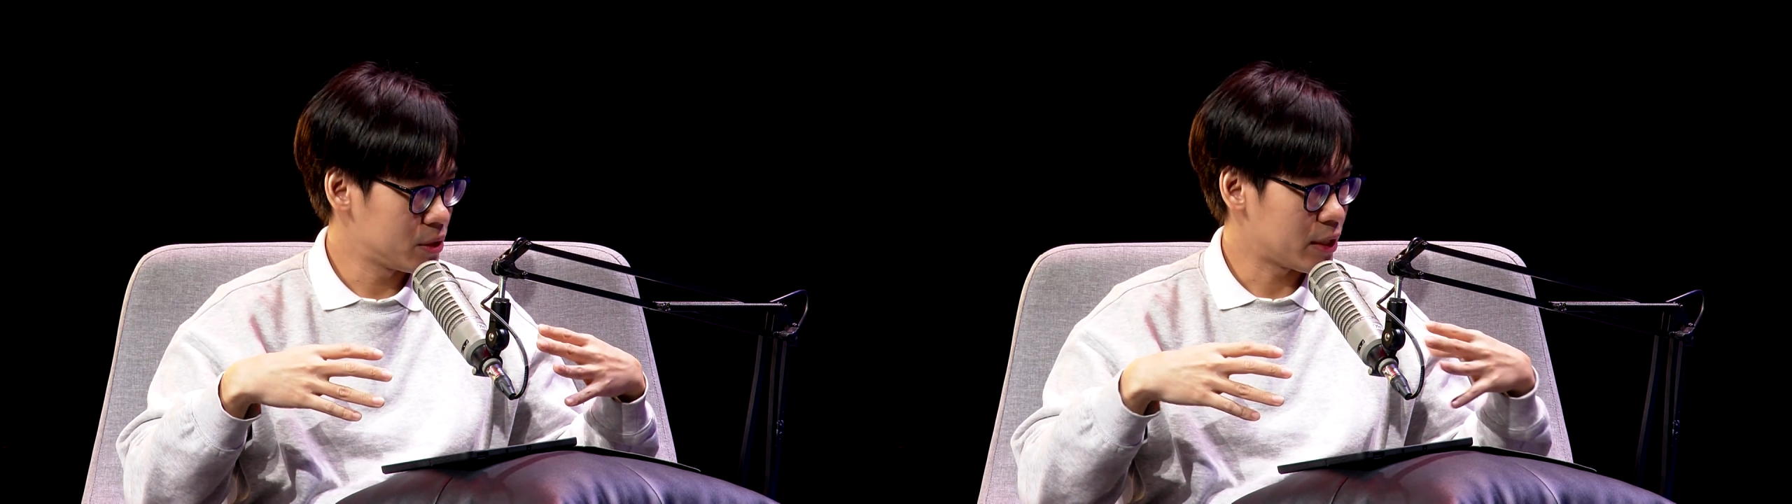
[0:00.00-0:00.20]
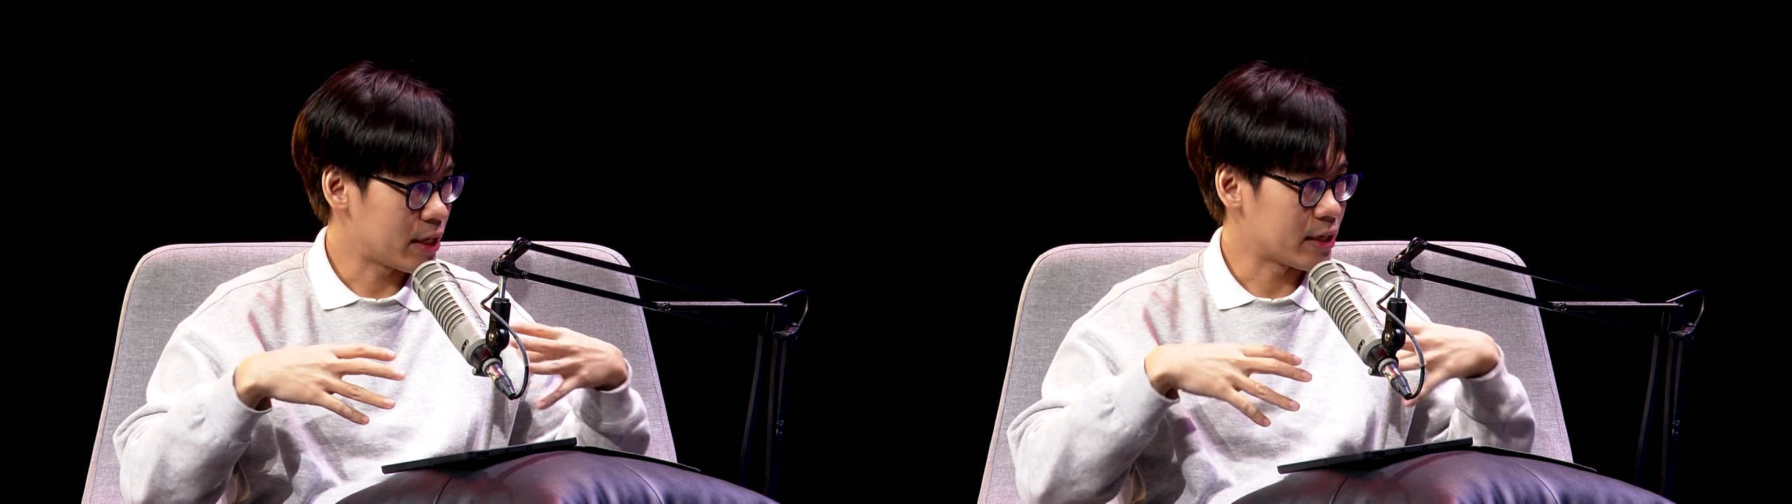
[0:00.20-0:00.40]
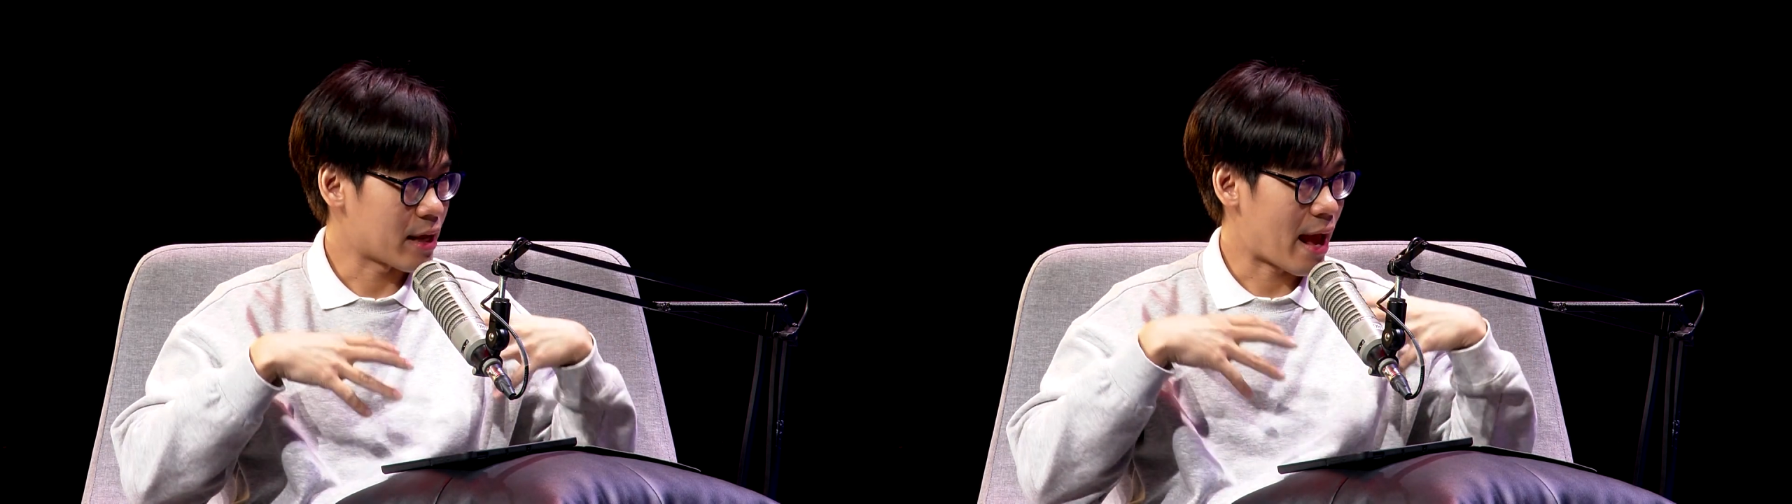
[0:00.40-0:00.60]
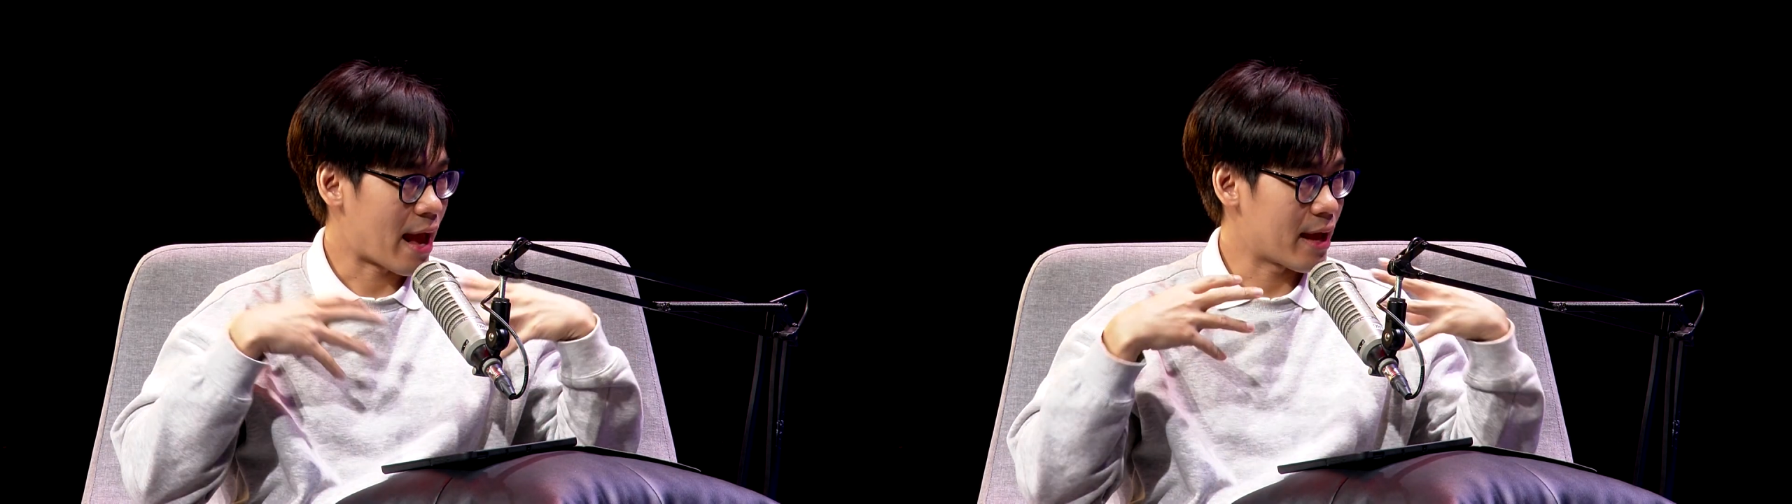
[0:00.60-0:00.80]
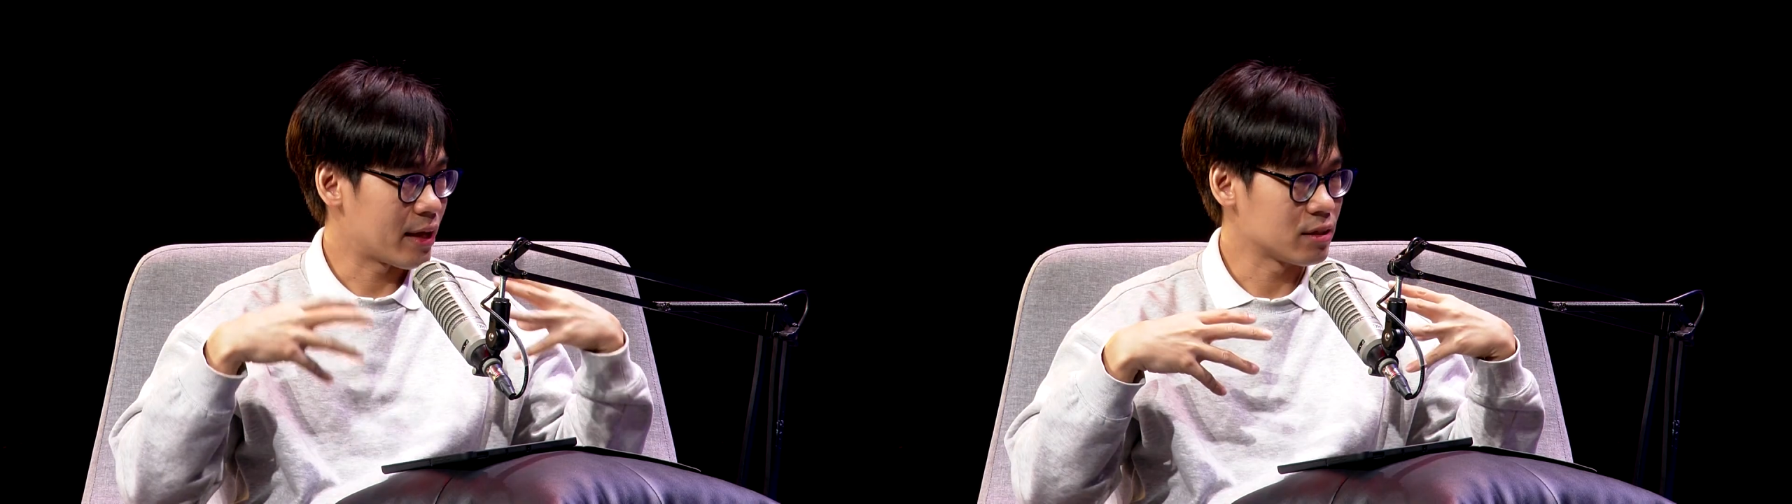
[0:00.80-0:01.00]
and
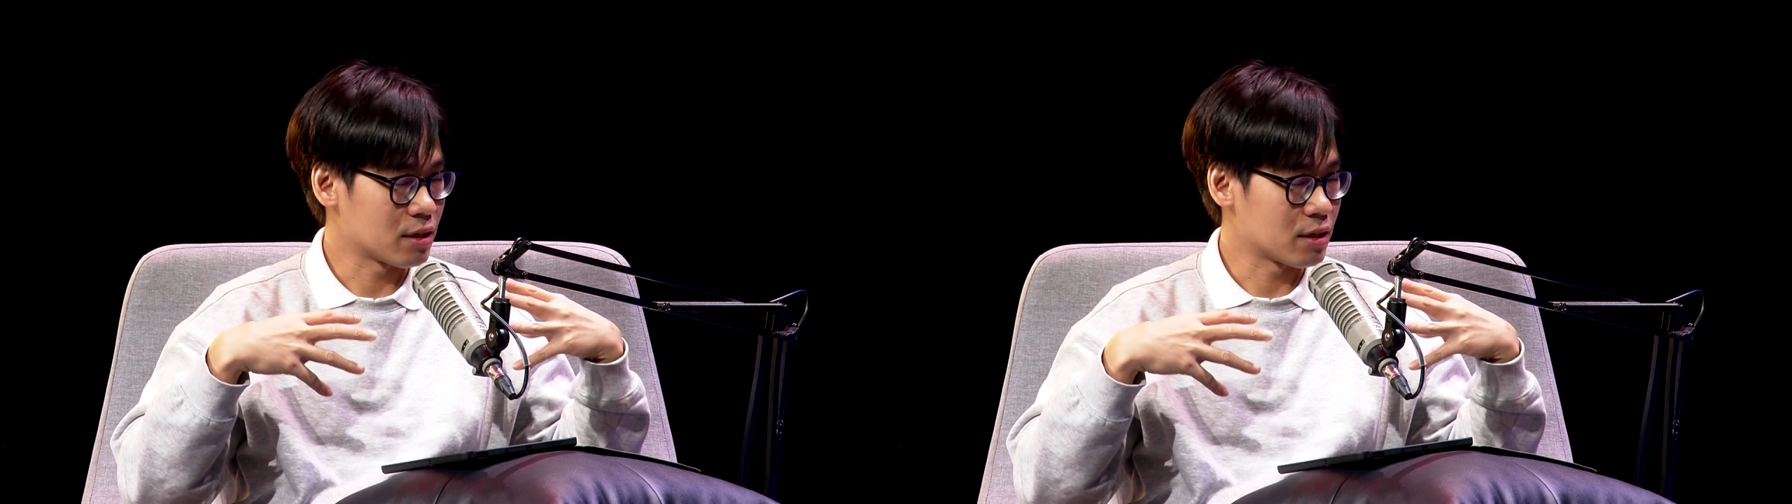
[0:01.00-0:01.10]
and